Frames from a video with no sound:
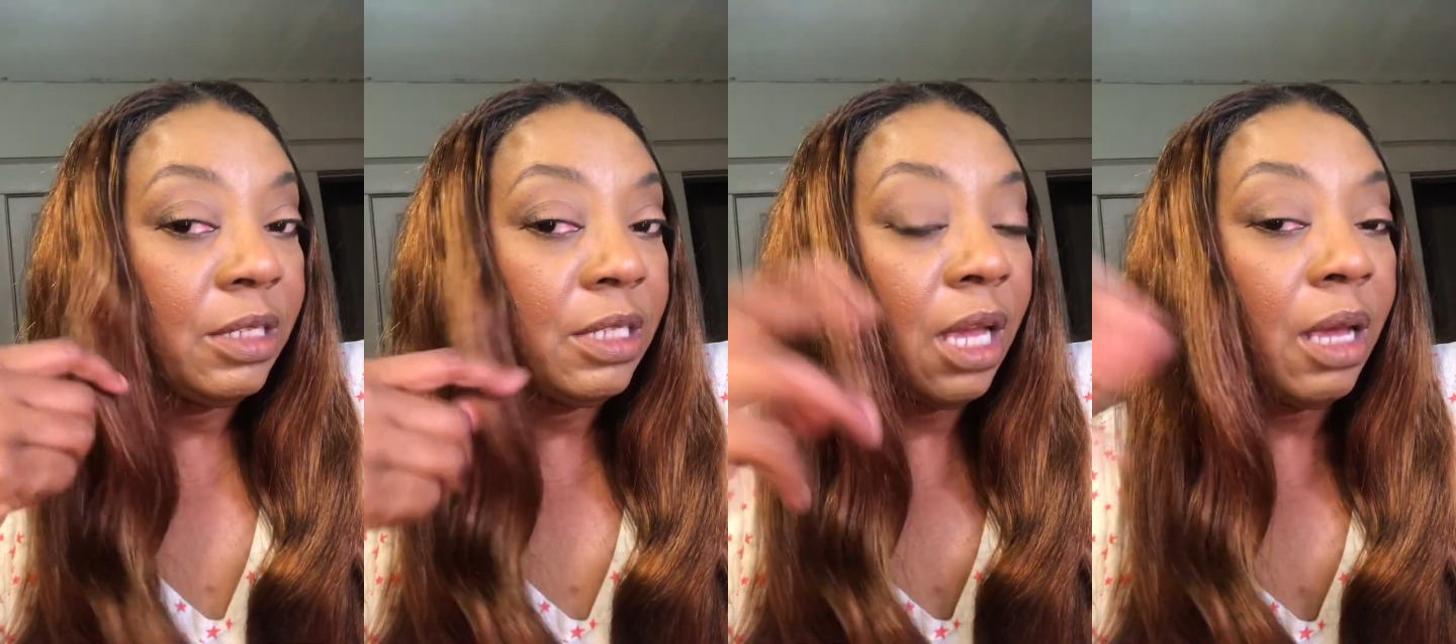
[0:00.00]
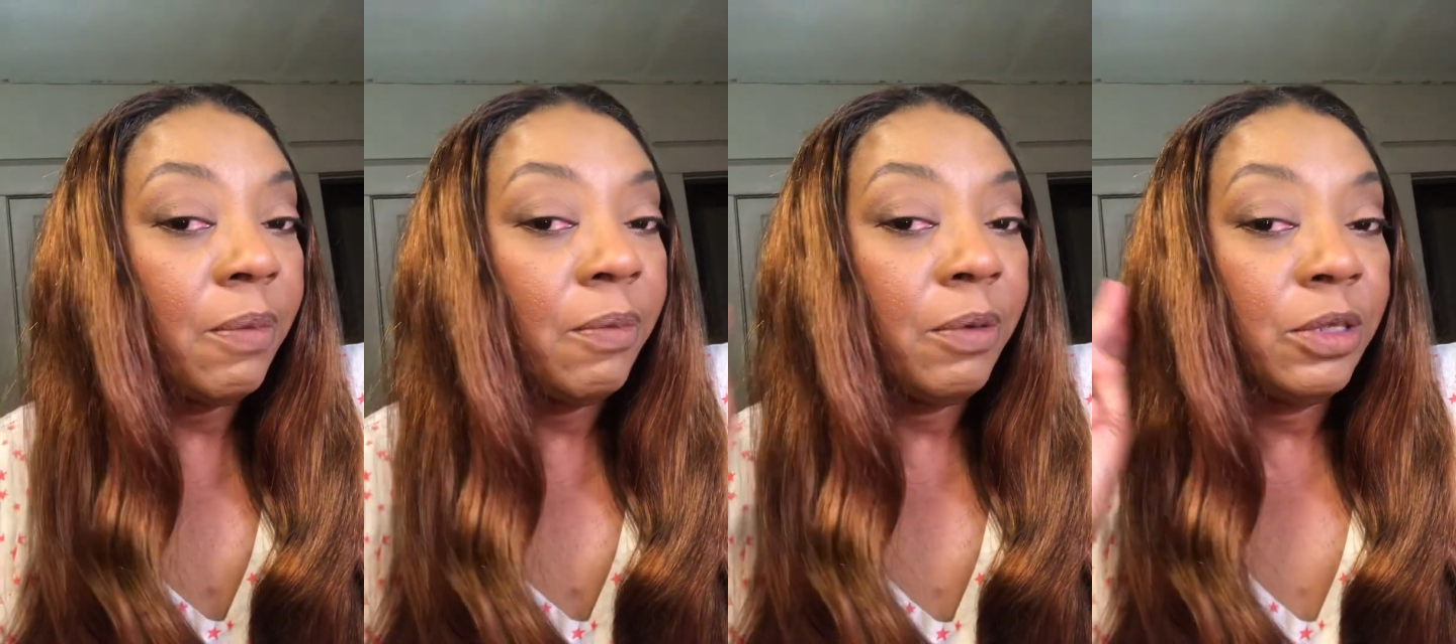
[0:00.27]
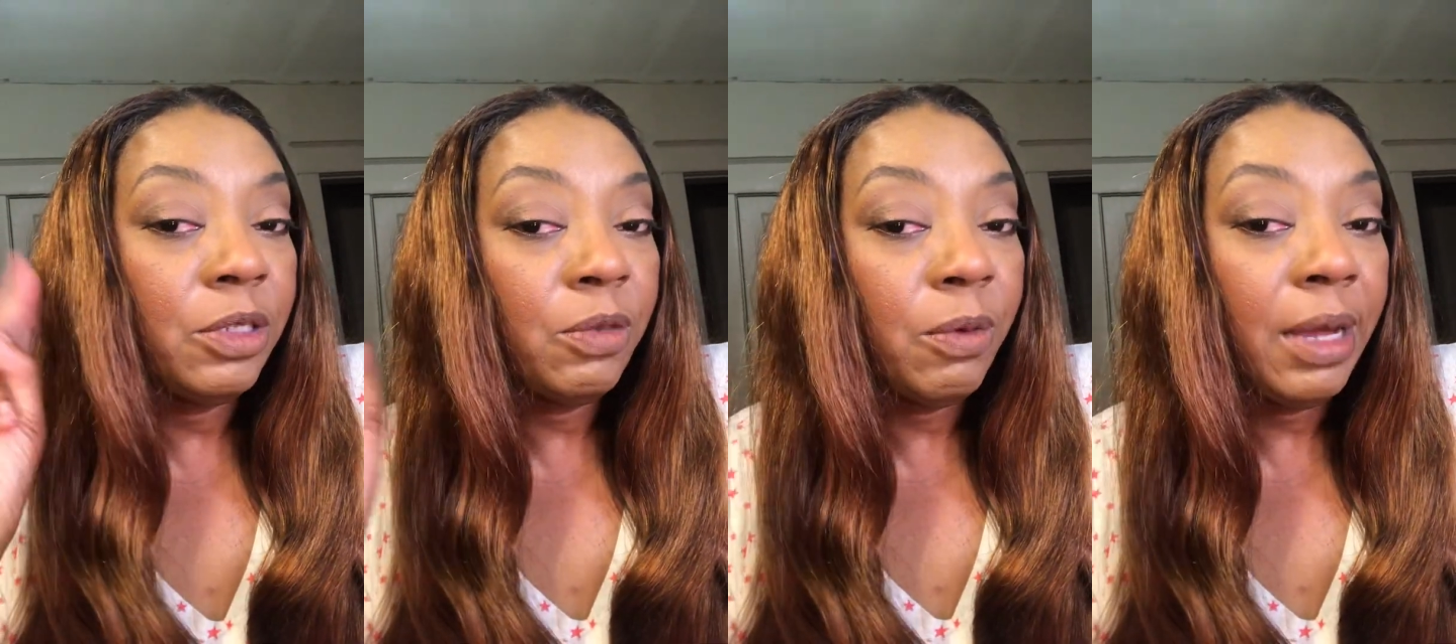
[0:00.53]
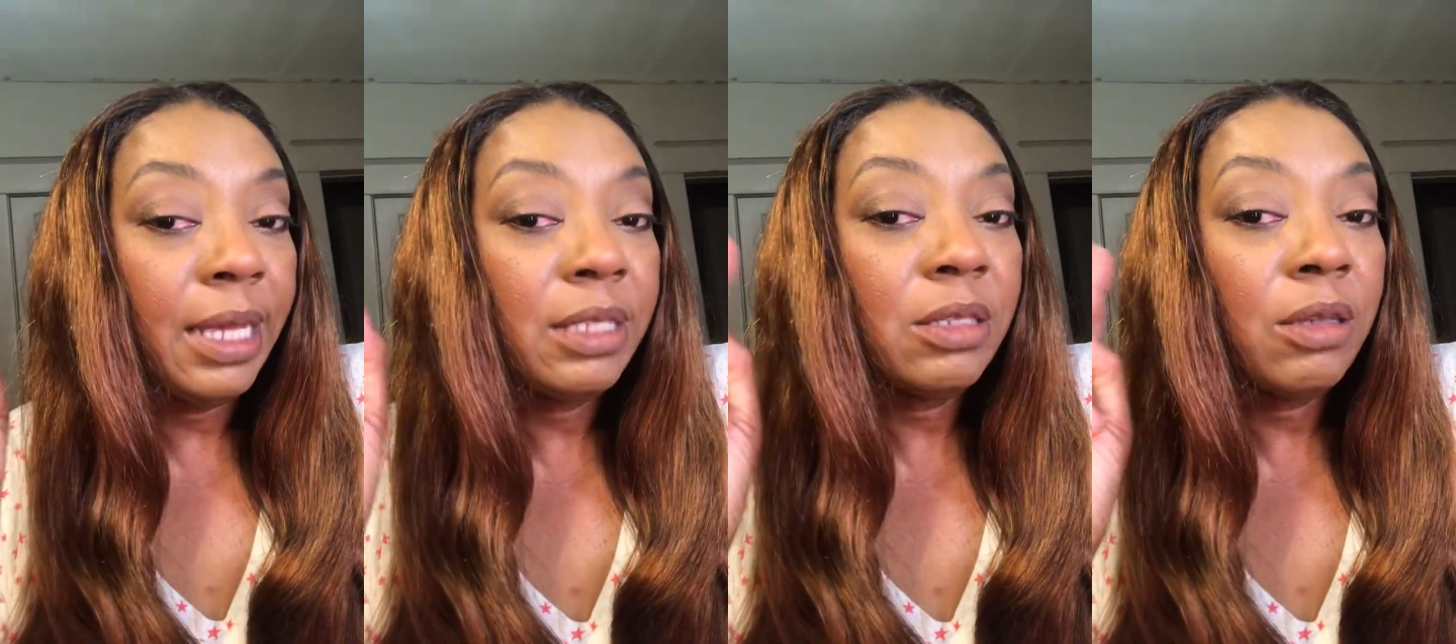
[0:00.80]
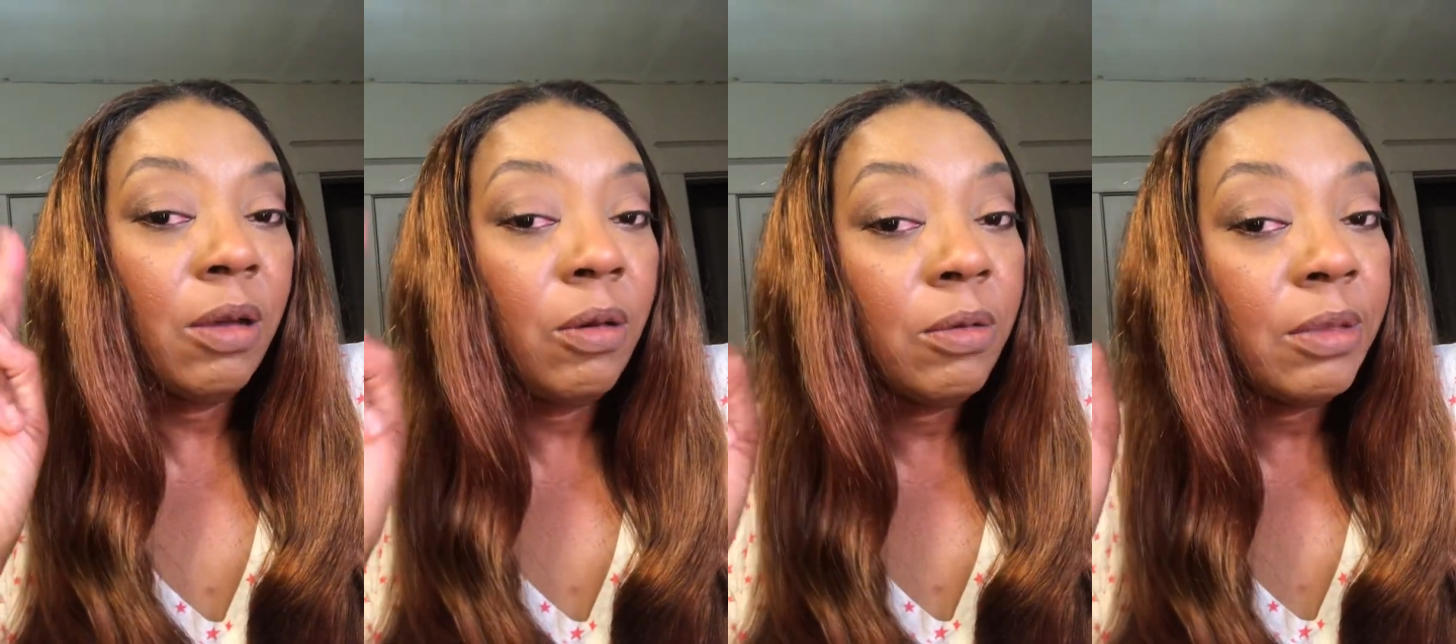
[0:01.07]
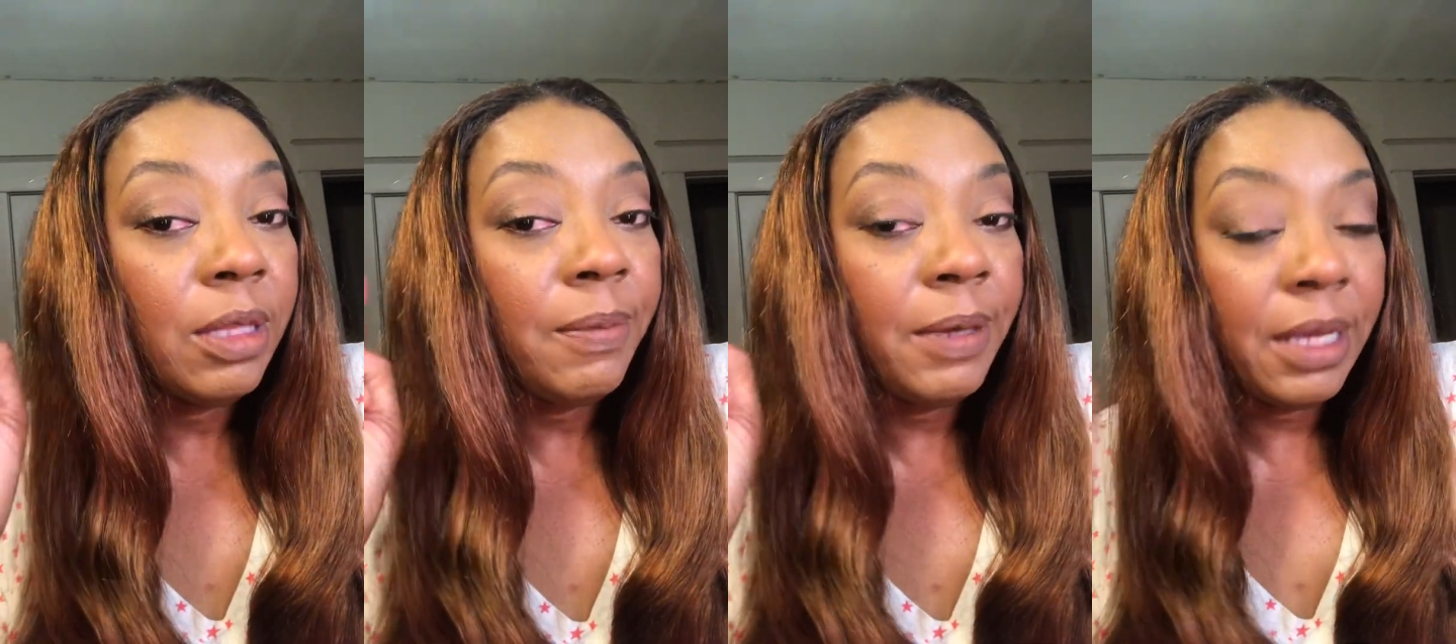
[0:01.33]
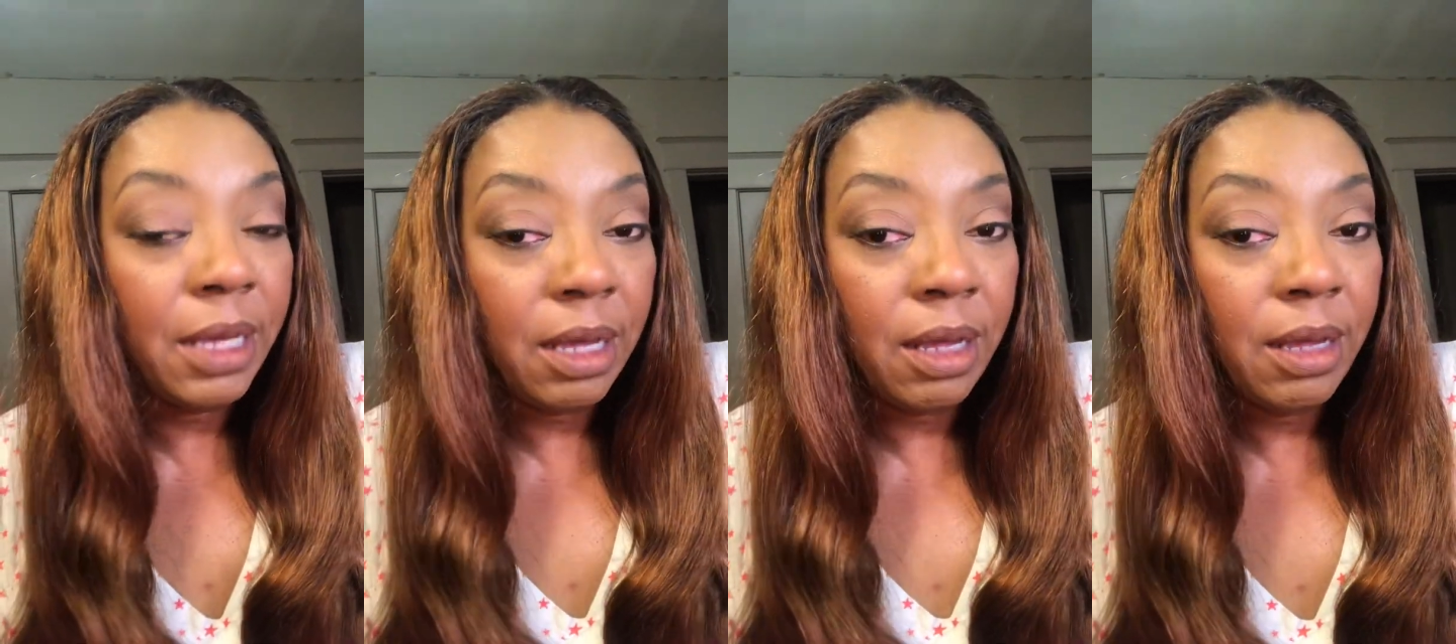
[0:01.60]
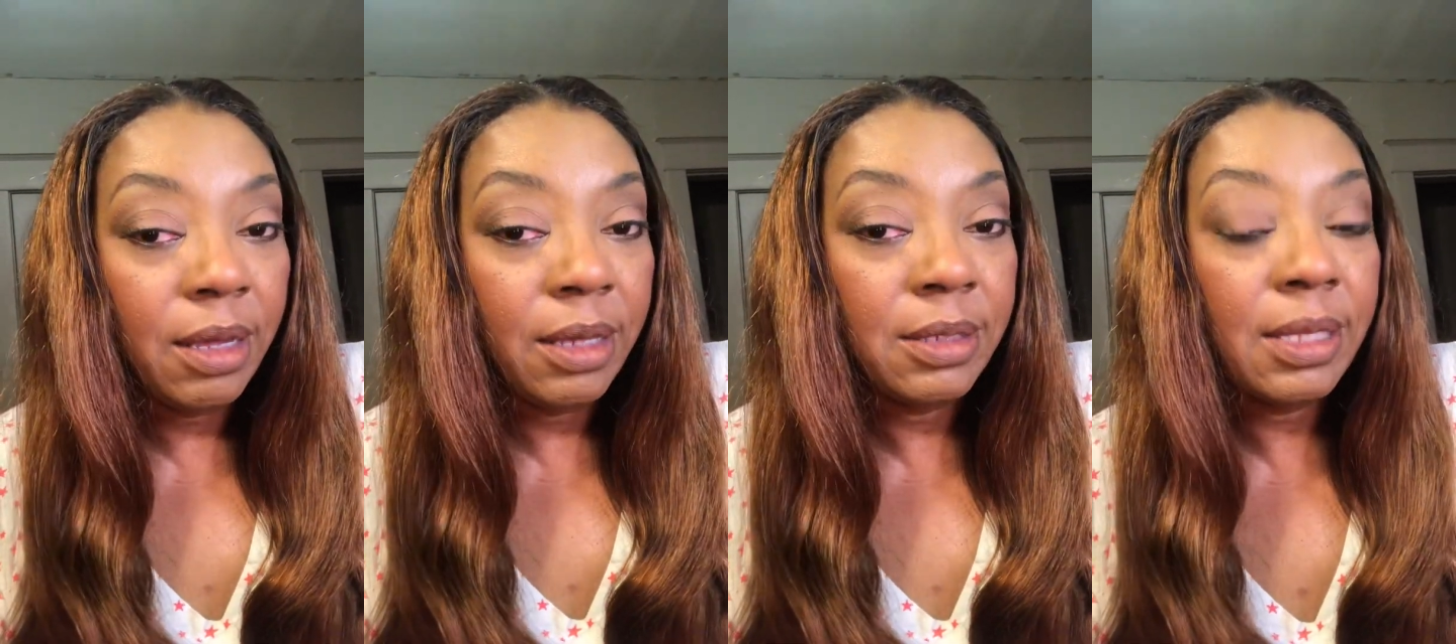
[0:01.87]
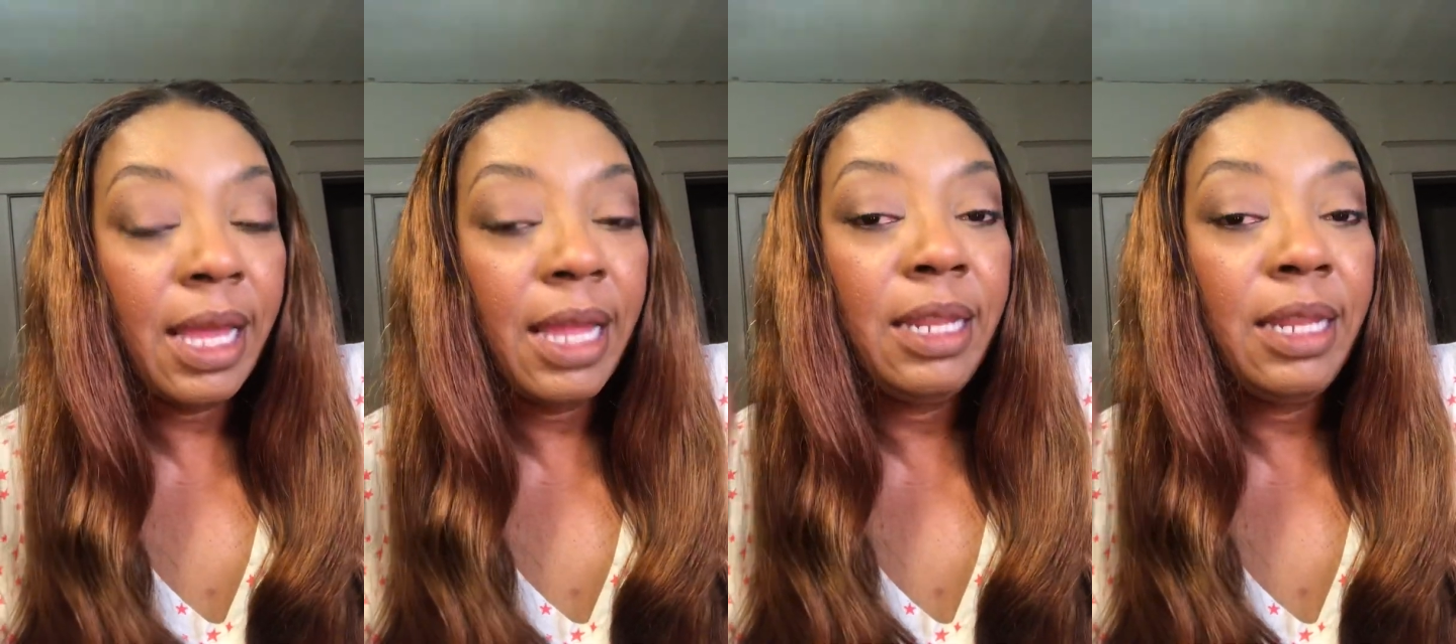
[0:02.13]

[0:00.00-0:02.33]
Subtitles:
top one twice, only because I